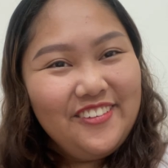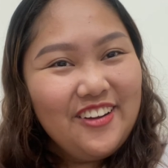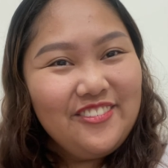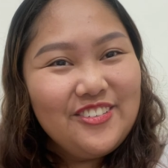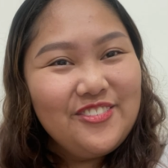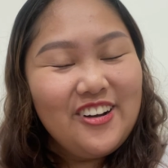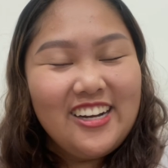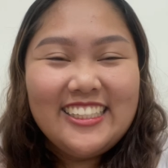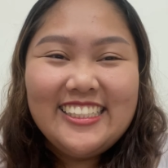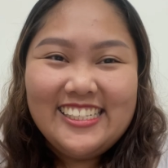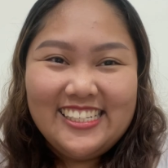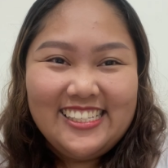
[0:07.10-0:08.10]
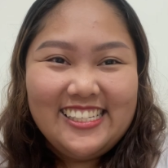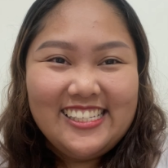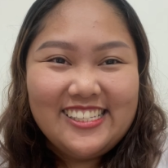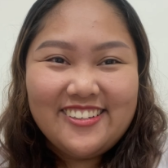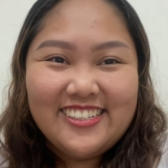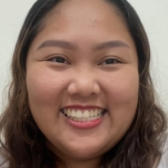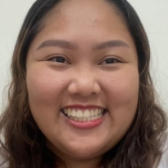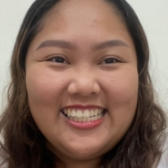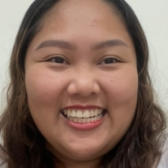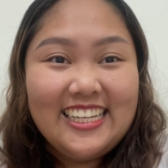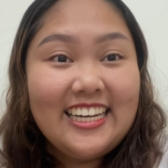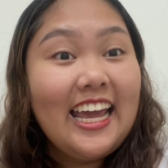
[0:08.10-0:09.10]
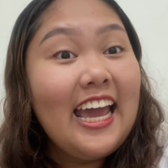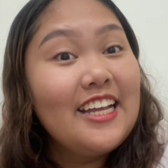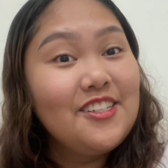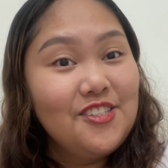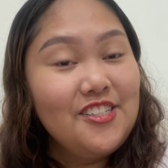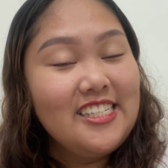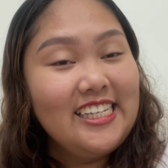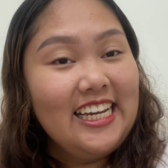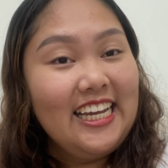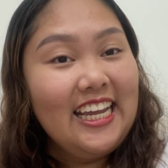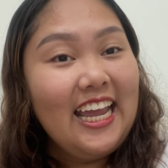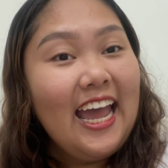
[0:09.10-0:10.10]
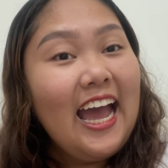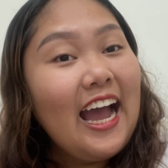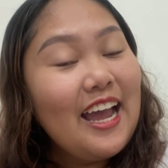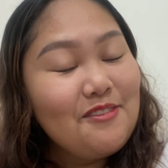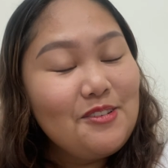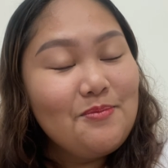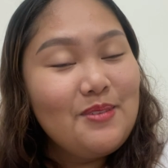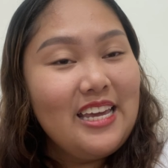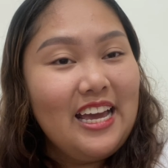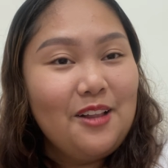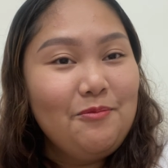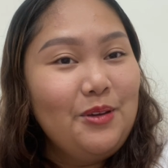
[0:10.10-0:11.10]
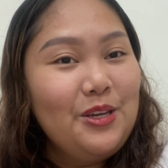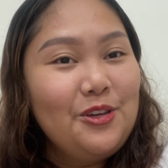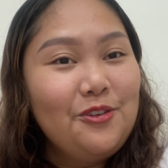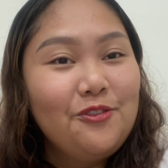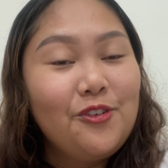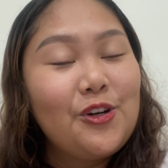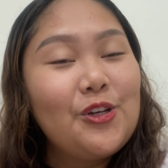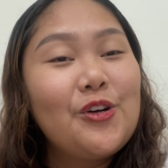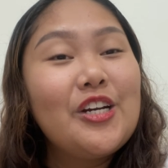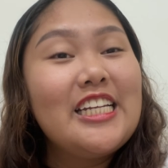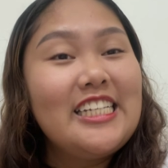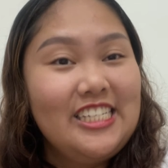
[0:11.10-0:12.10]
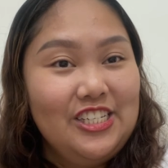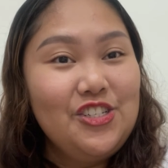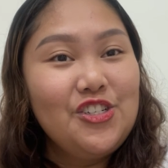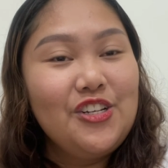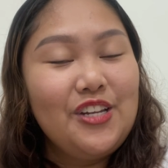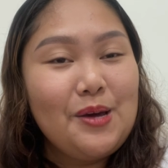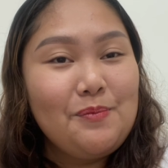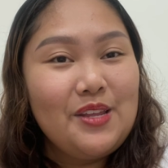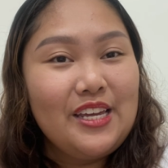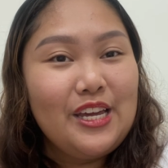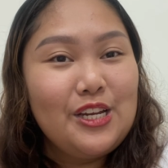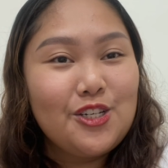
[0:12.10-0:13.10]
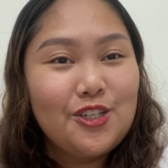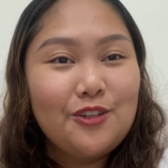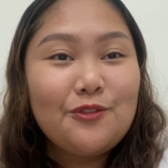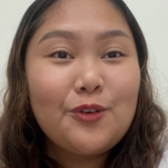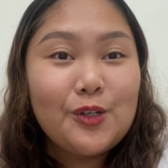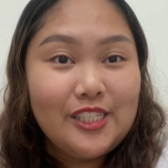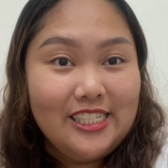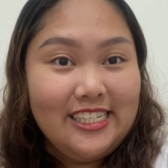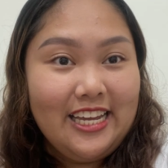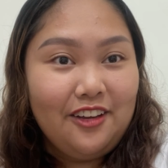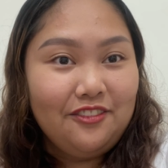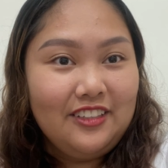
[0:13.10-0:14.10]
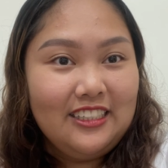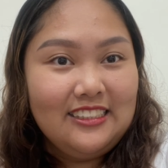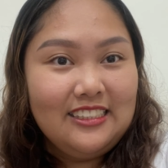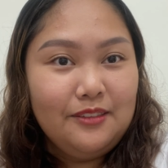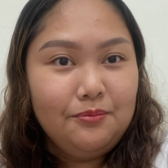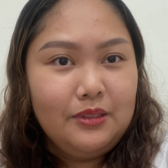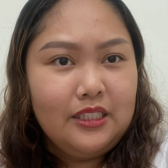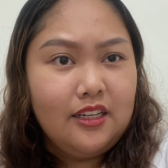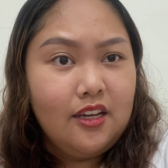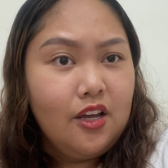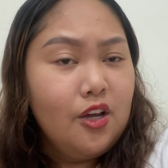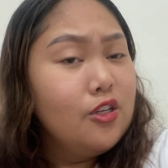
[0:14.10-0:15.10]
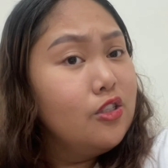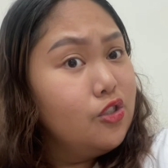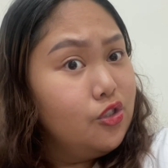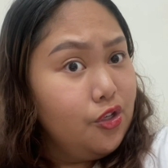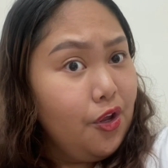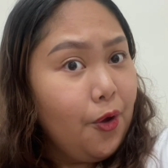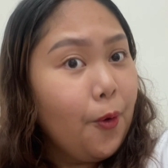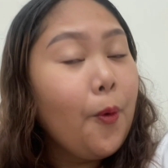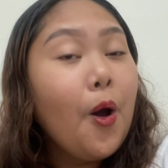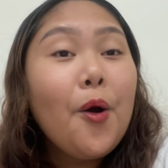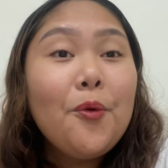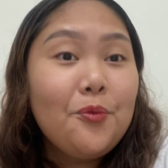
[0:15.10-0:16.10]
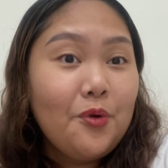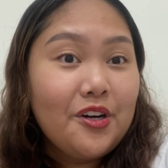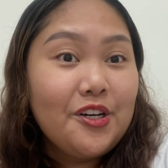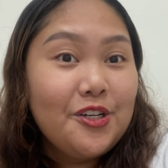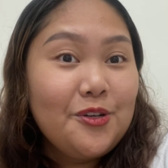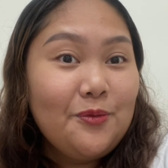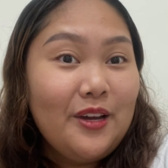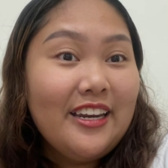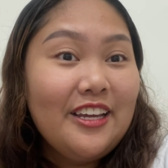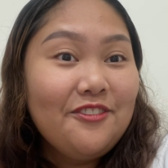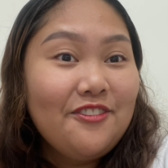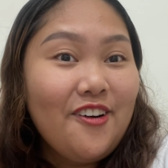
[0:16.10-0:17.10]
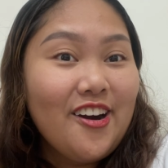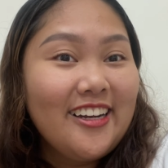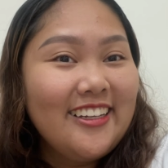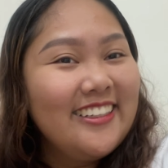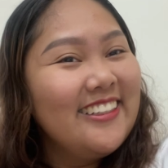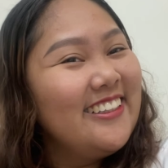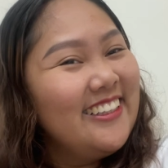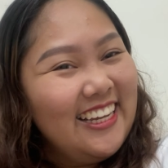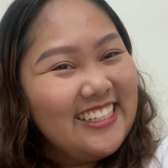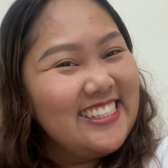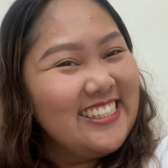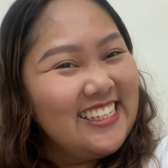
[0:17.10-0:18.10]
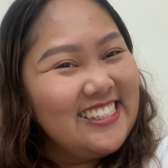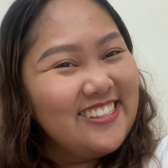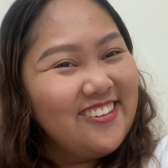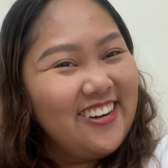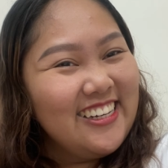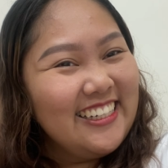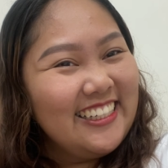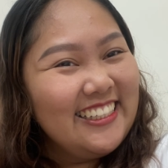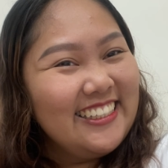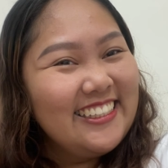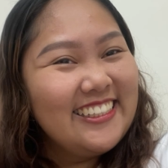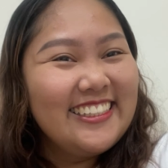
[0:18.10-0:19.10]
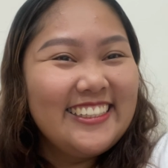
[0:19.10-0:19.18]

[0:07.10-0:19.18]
everyone, this is Christine, and today I will be helping you for your initial application for TFETP. So, what are you waiting for? Let's get started!